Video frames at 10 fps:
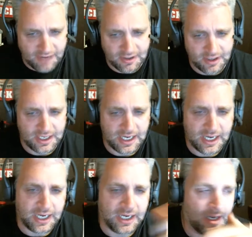all
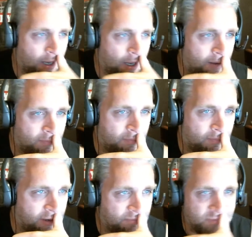day.
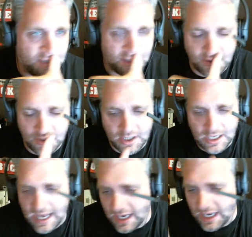They're good
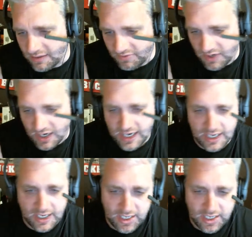at it. They're fine.